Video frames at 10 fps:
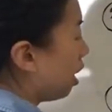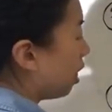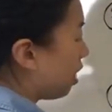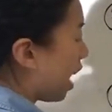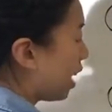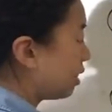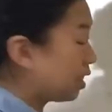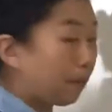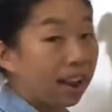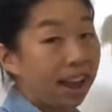that to
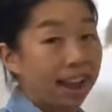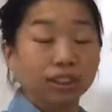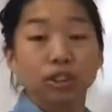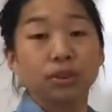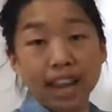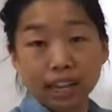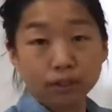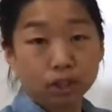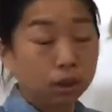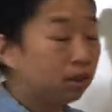my x, so negative
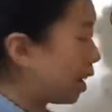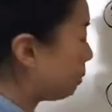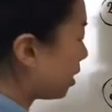two times